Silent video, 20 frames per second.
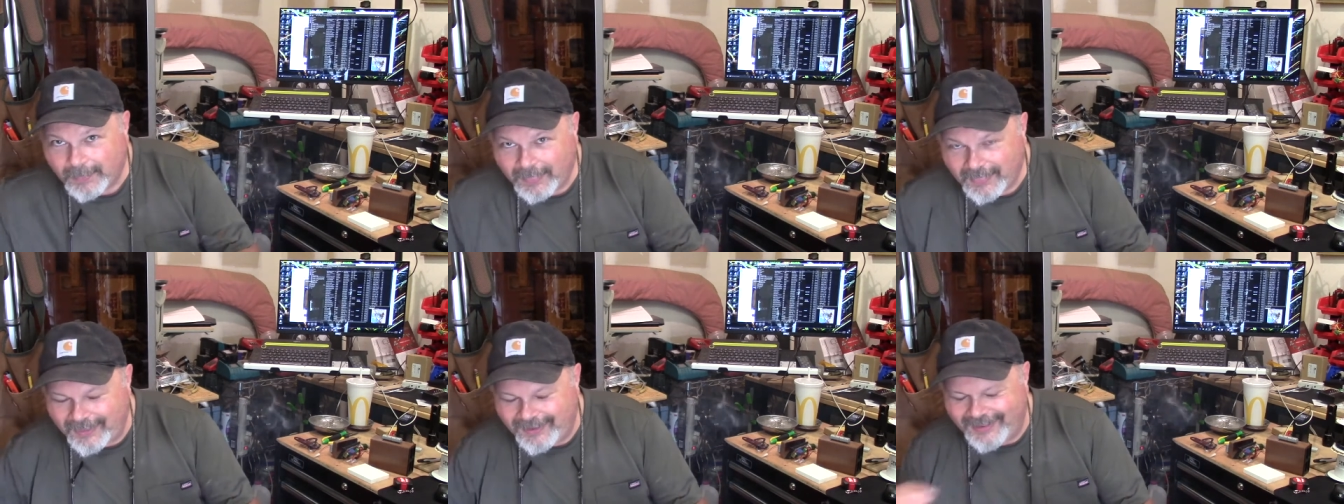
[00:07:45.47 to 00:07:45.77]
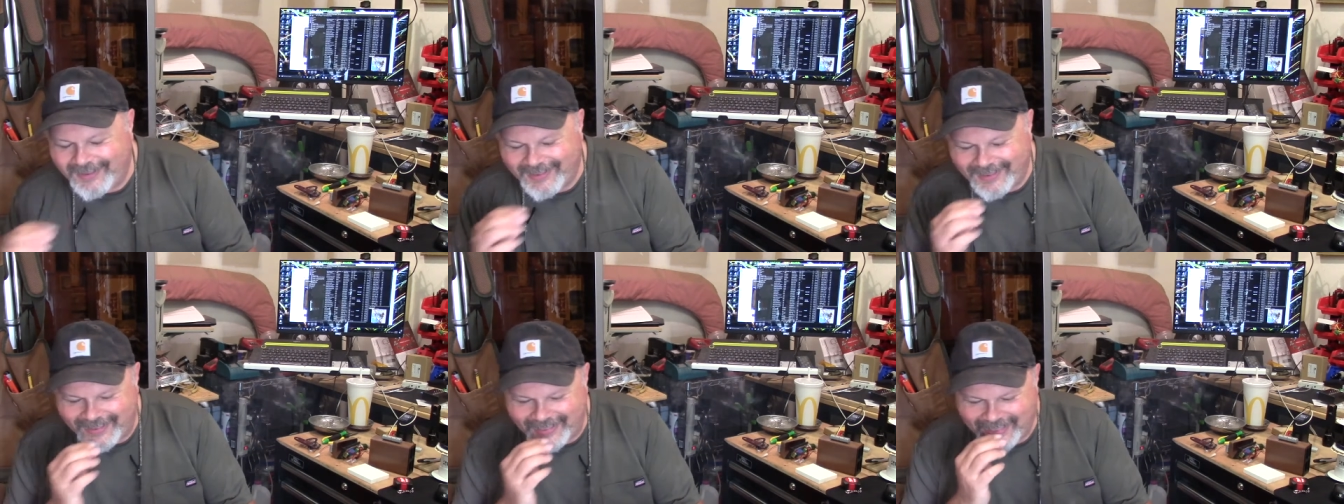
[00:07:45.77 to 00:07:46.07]

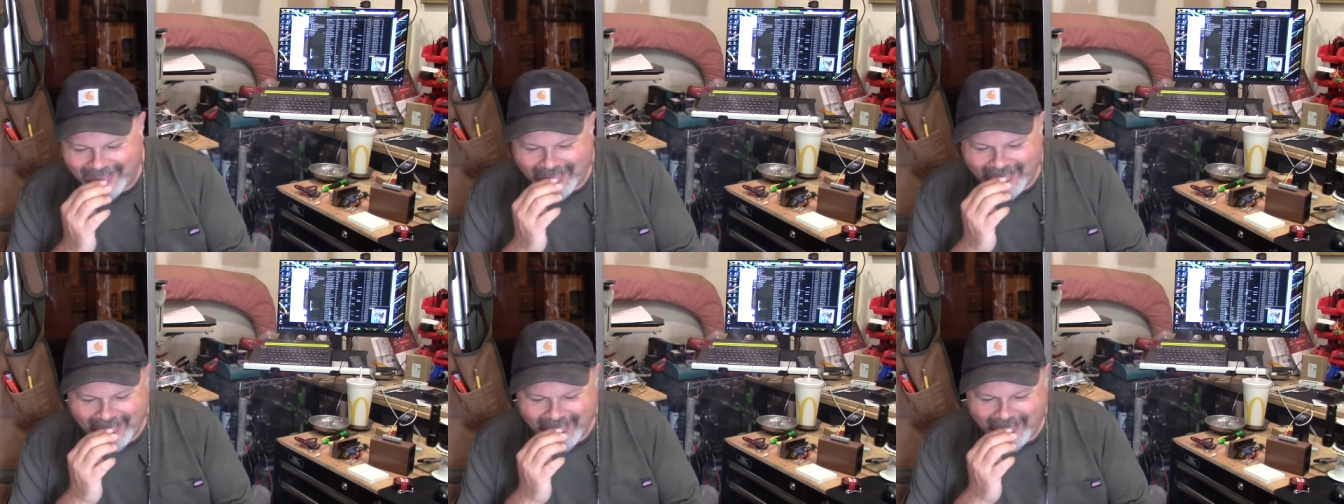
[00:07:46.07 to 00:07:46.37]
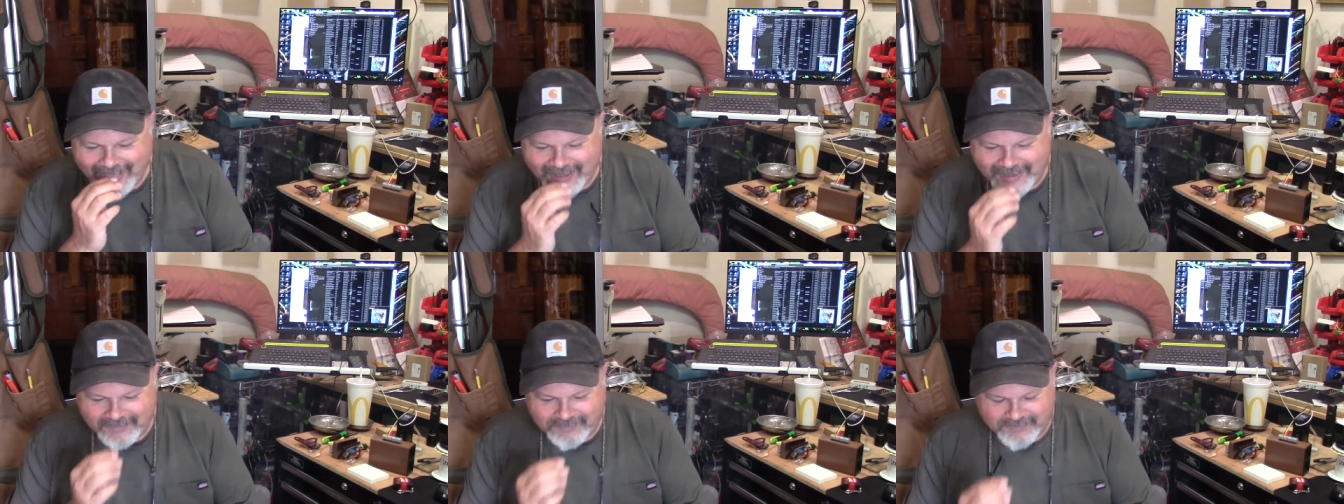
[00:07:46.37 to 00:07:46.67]
kind
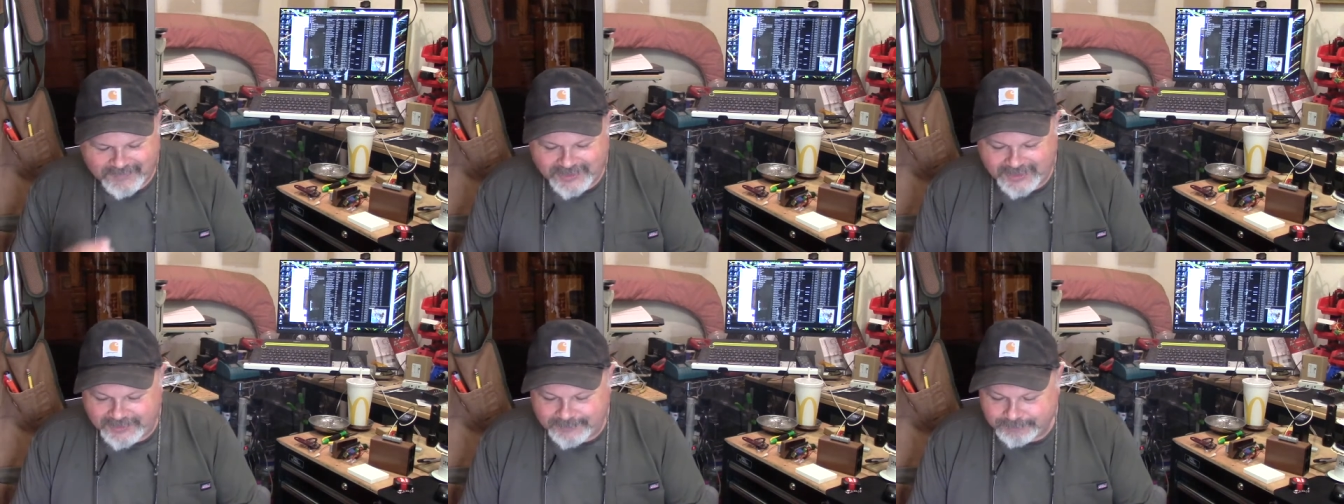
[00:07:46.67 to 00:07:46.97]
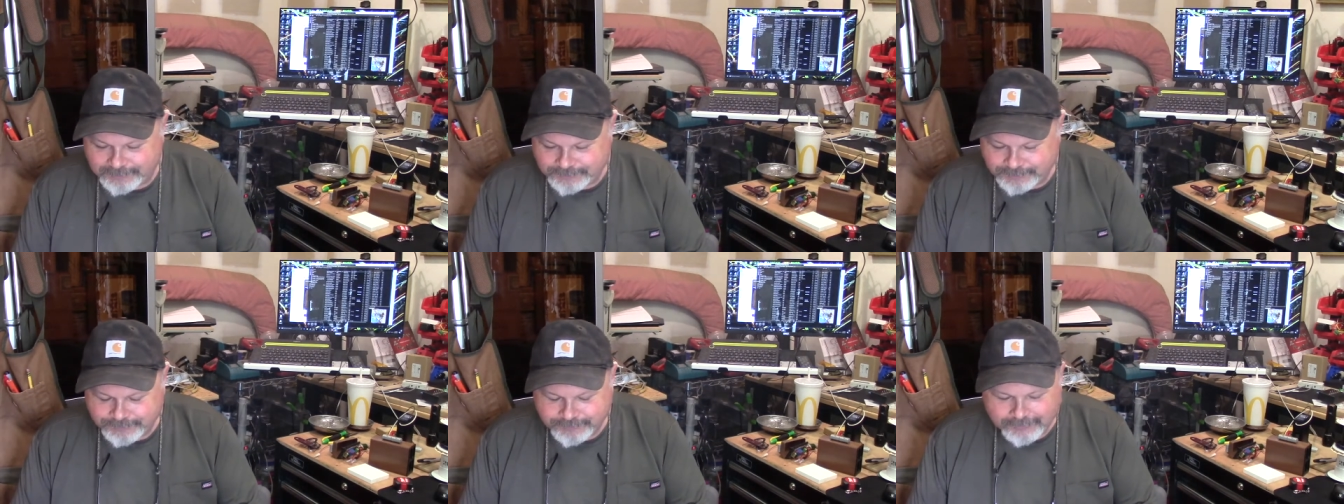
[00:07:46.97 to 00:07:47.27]
of funny,
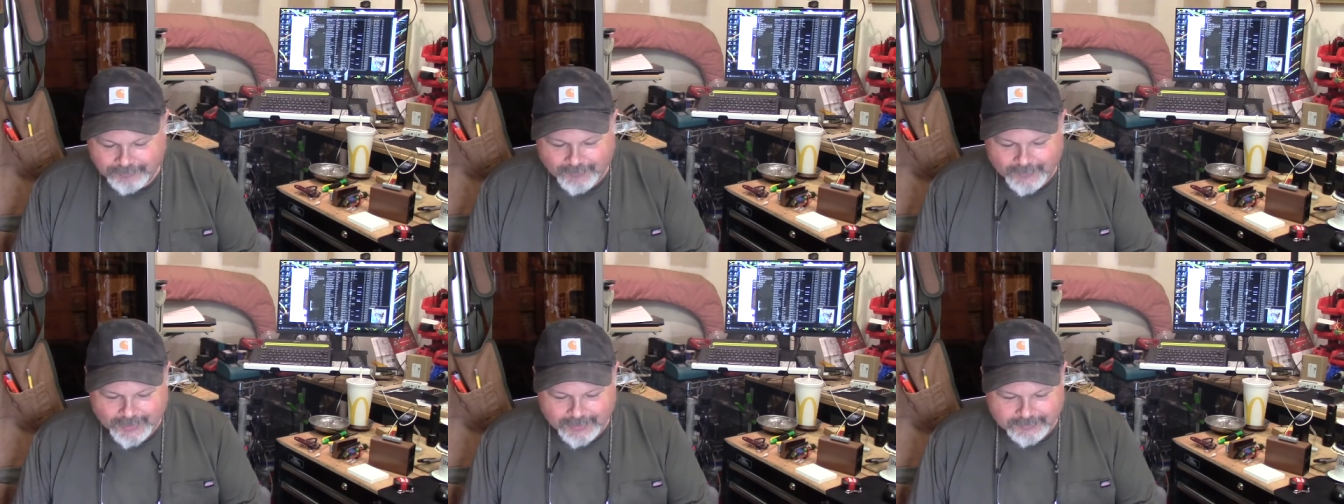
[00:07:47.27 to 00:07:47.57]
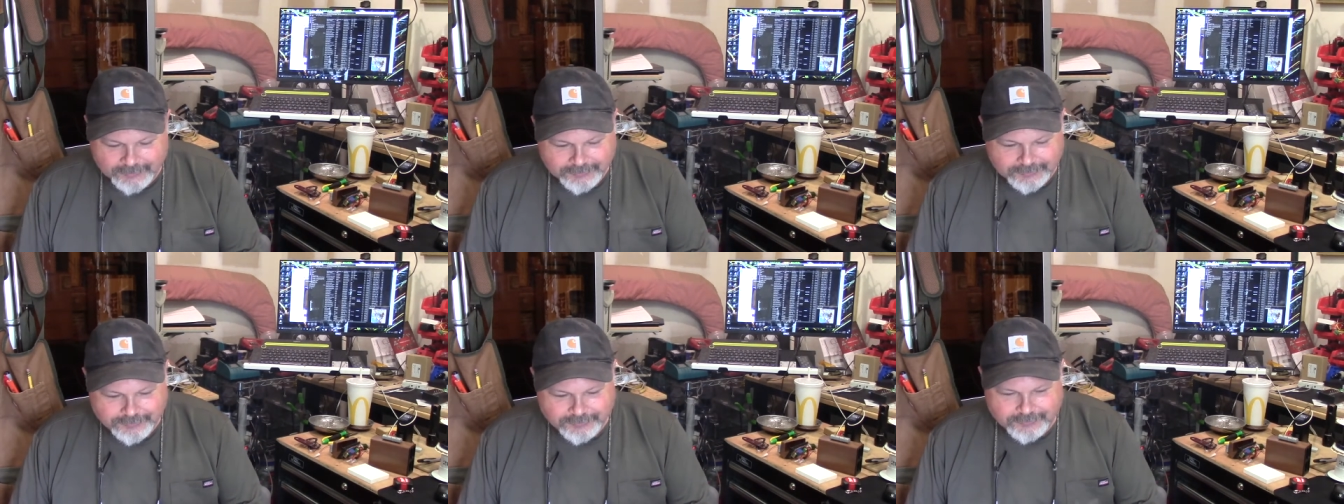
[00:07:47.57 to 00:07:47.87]

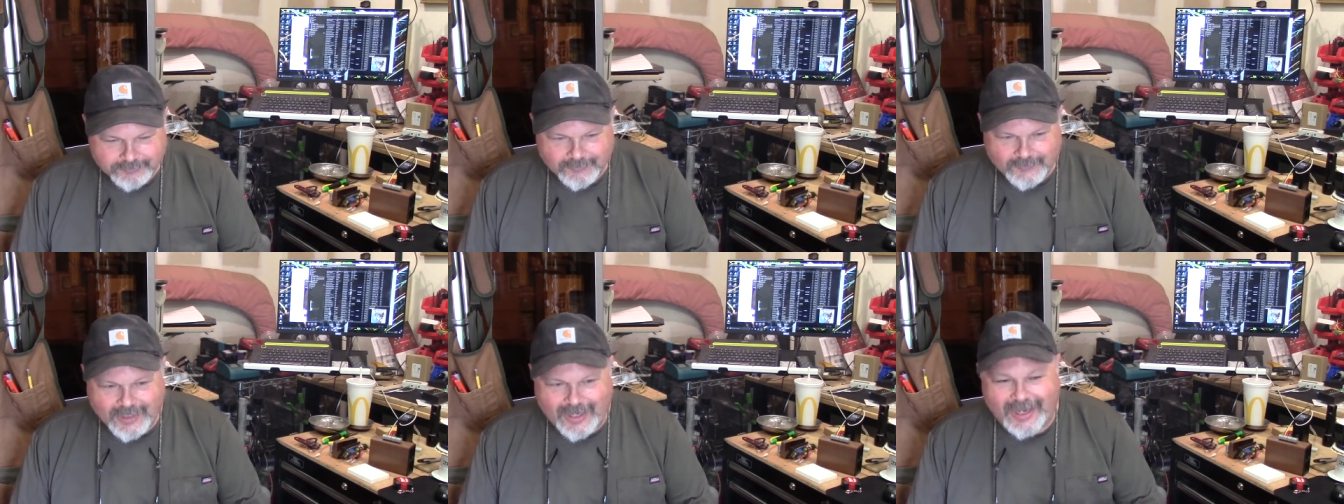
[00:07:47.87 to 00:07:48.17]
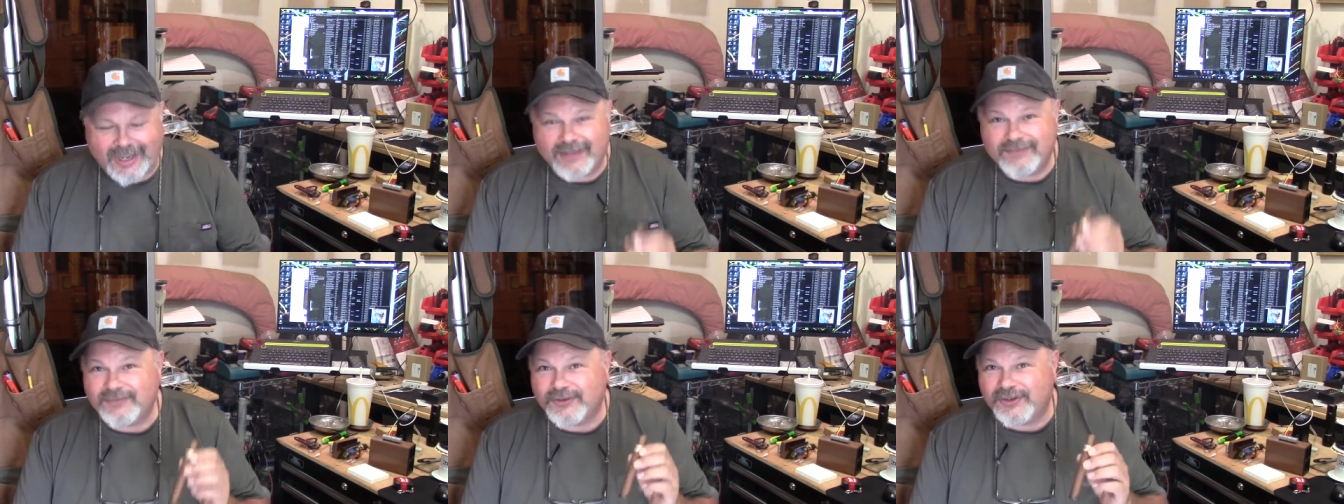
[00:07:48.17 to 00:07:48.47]
I've